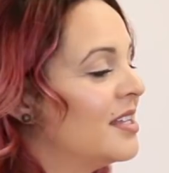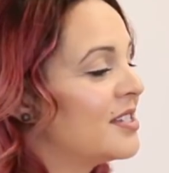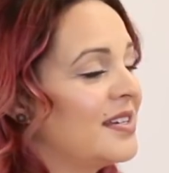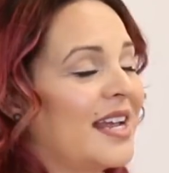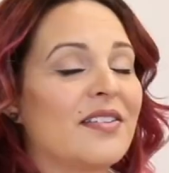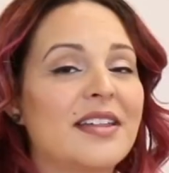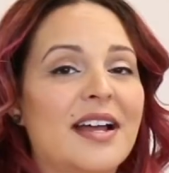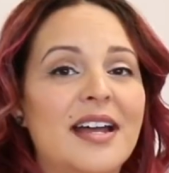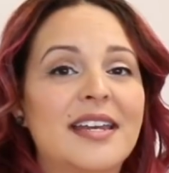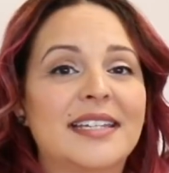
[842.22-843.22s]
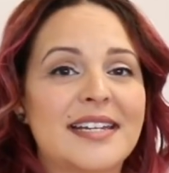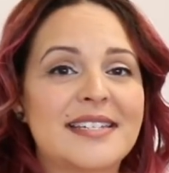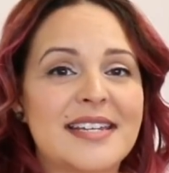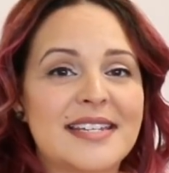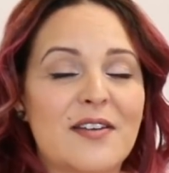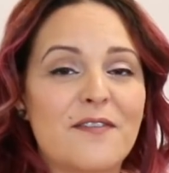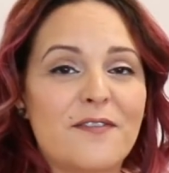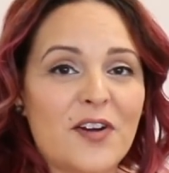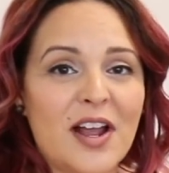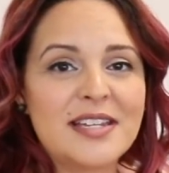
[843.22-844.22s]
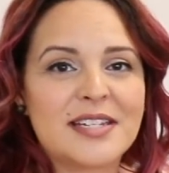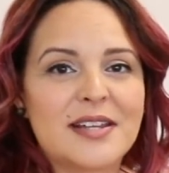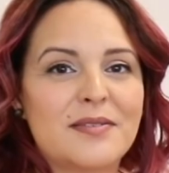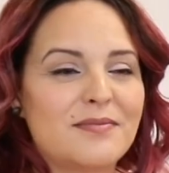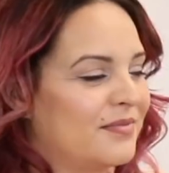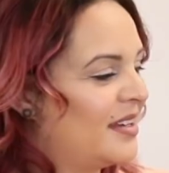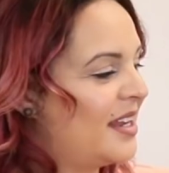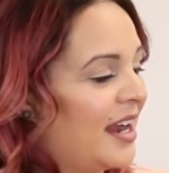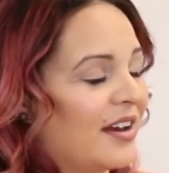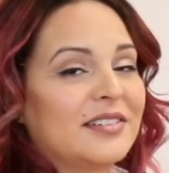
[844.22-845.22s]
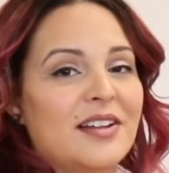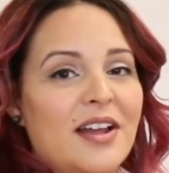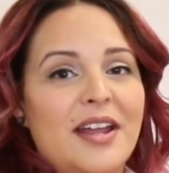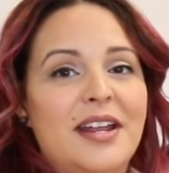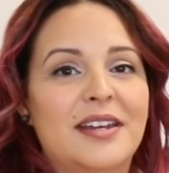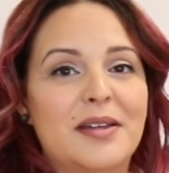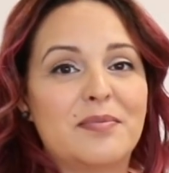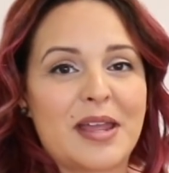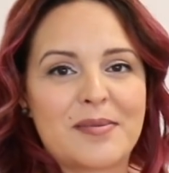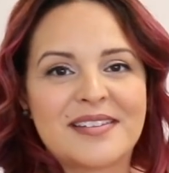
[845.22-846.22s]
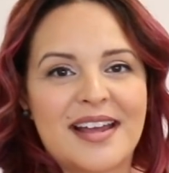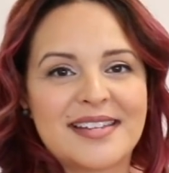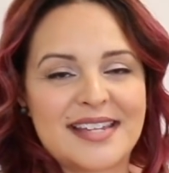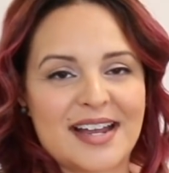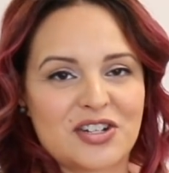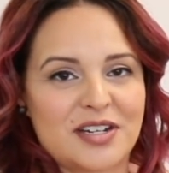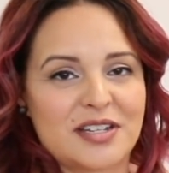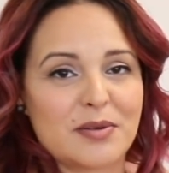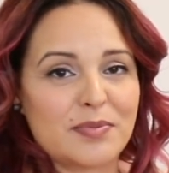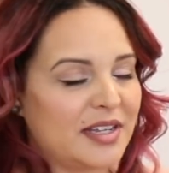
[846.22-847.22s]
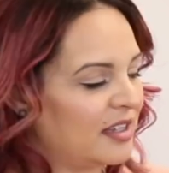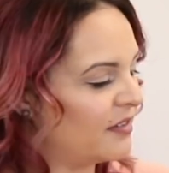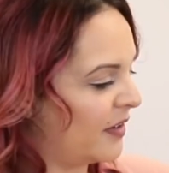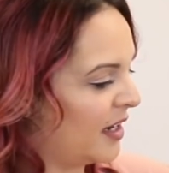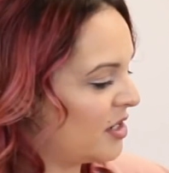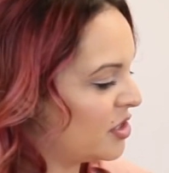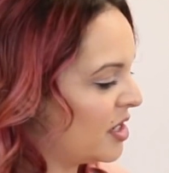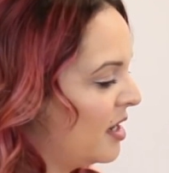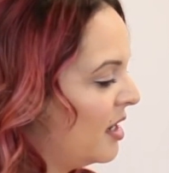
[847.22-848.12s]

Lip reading: So now that Liz's front hairline baby light section is completely finished,